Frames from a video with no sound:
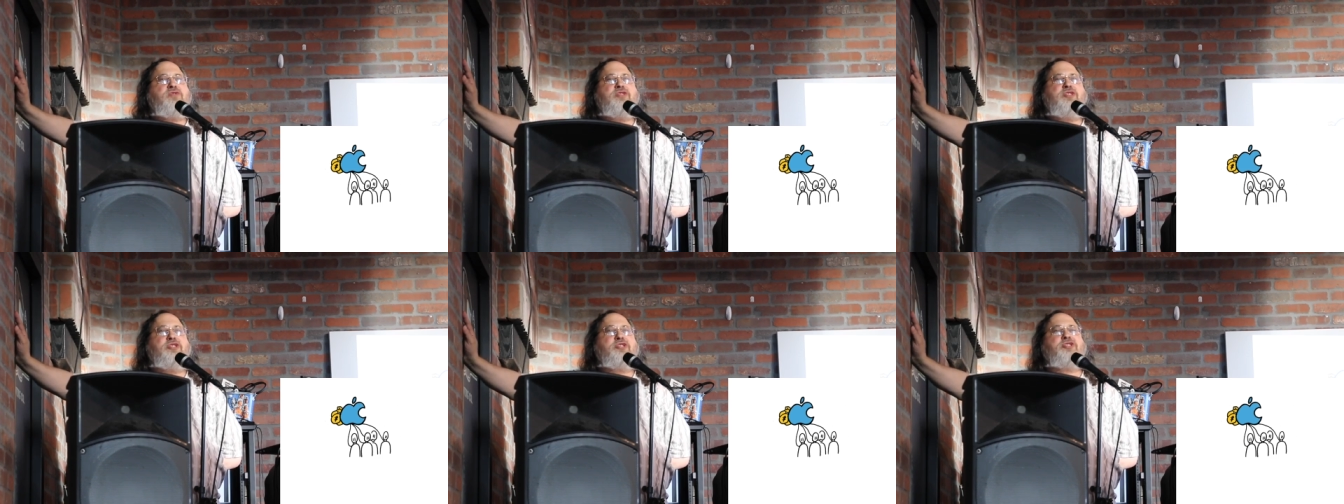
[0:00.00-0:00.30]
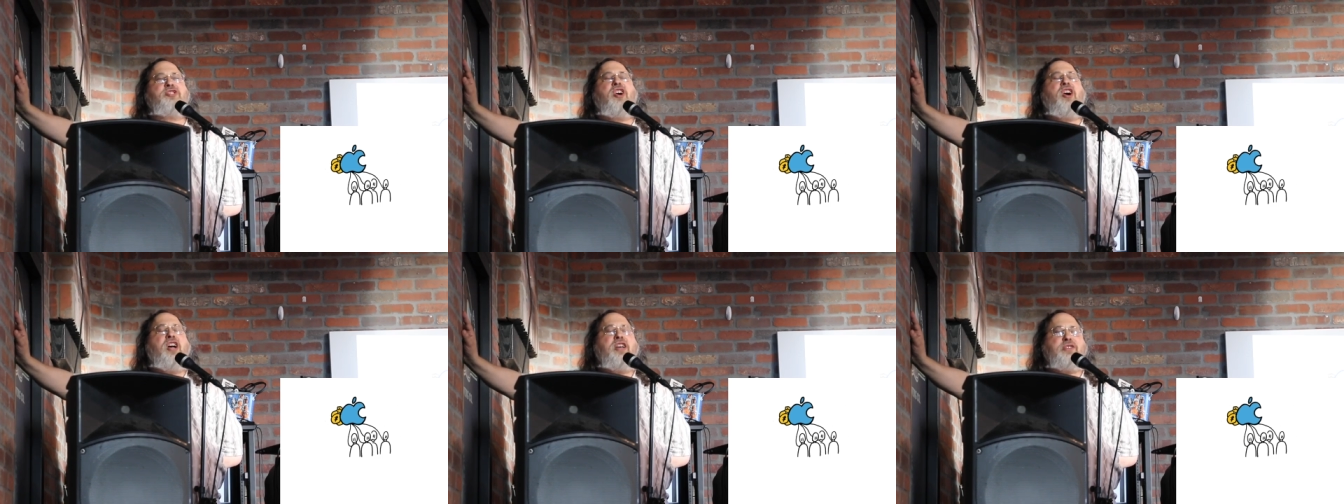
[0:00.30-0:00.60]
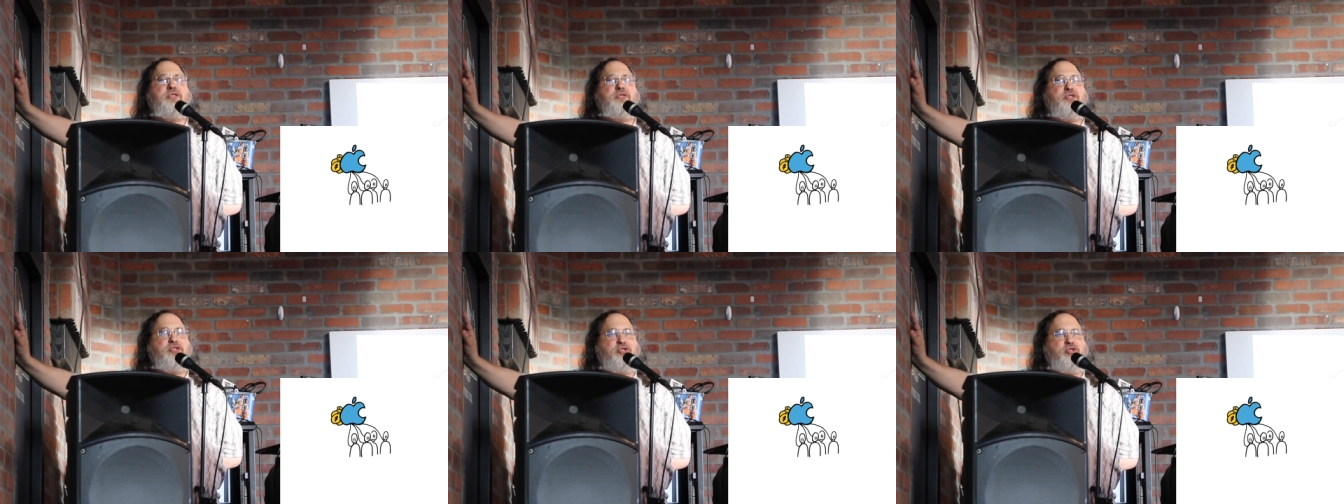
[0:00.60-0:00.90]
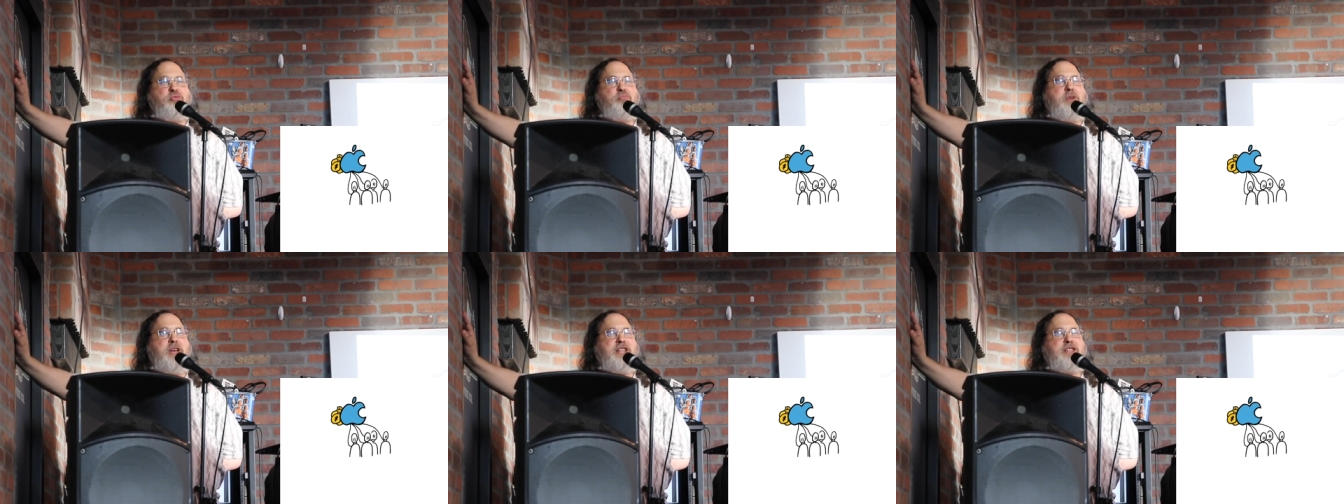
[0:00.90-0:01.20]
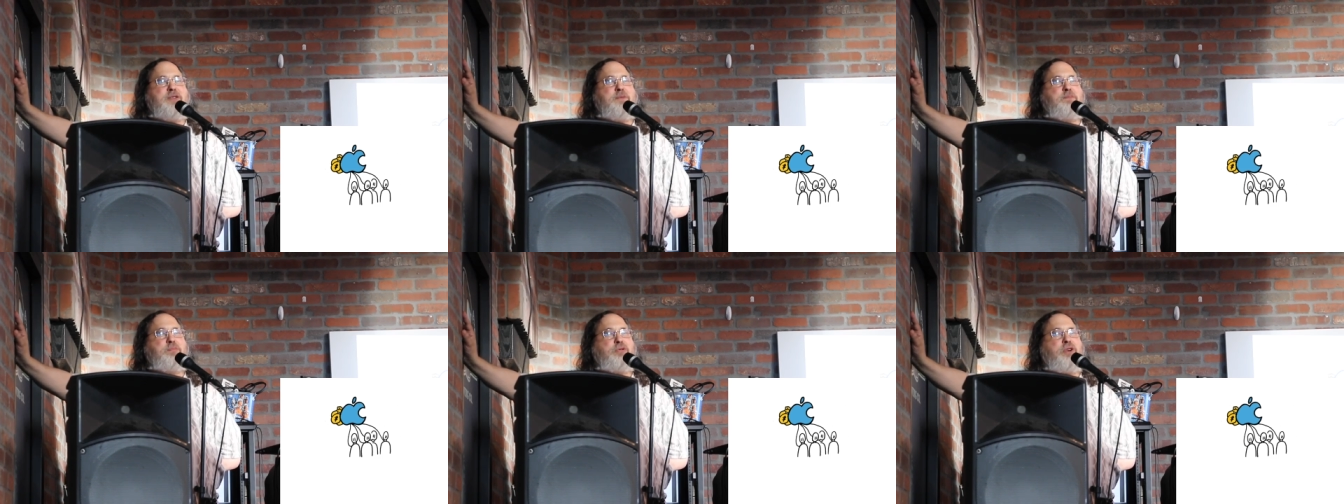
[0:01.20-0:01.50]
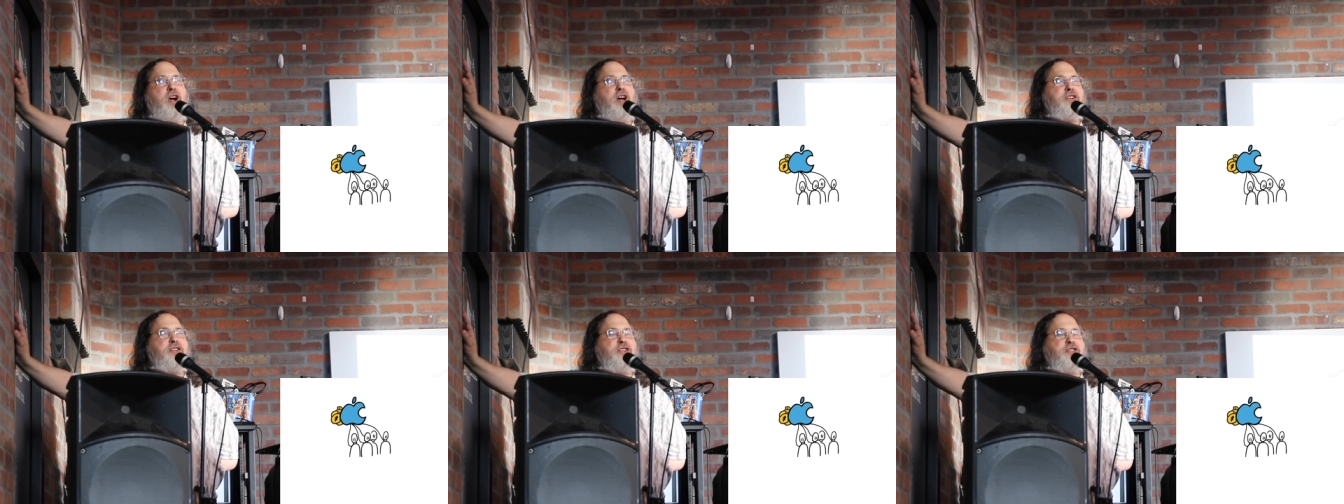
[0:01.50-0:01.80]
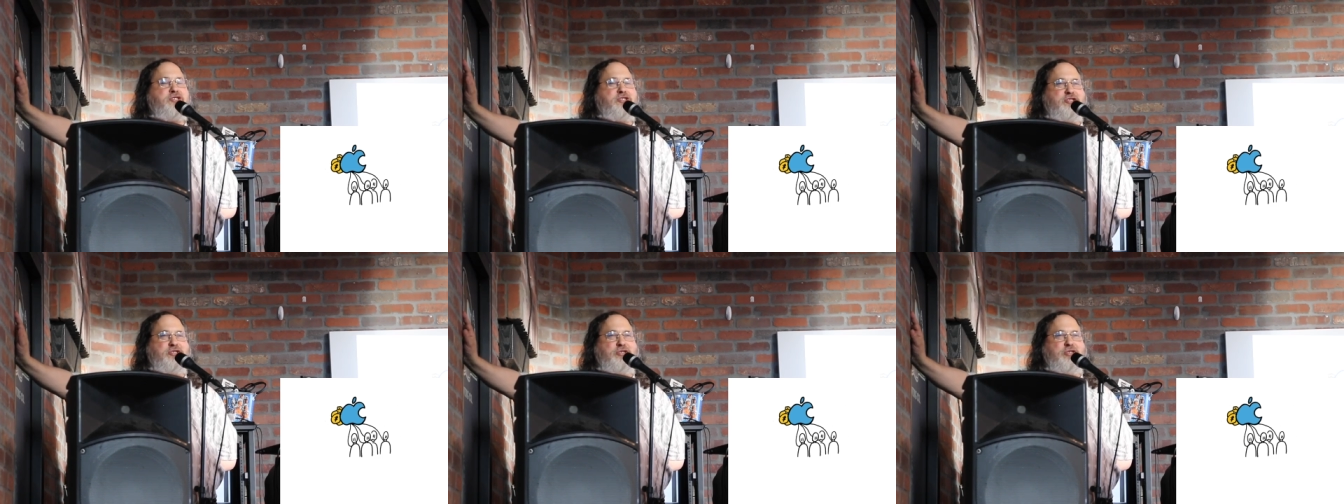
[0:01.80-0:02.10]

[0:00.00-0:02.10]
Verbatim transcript: designers who make the products